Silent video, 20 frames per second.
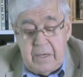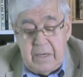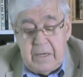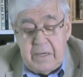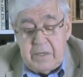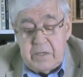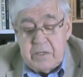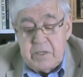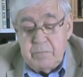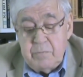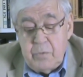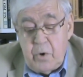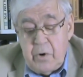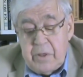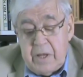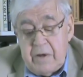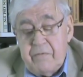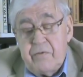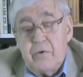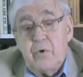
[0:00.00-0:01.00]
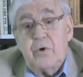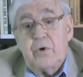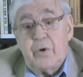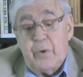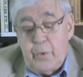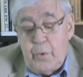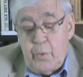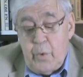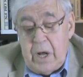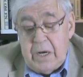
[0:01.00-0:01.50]
It is more than
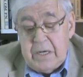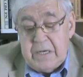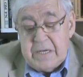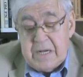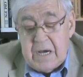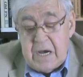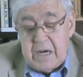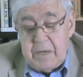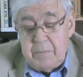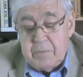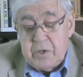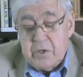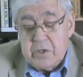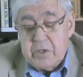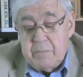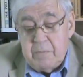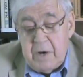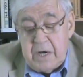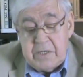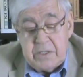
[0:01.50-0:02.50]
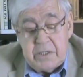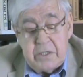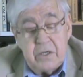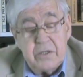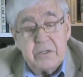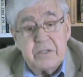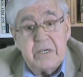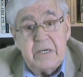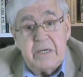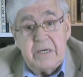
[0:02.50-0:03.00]
41 times as much
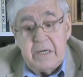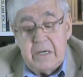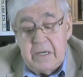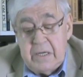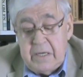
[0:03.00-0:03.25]
as in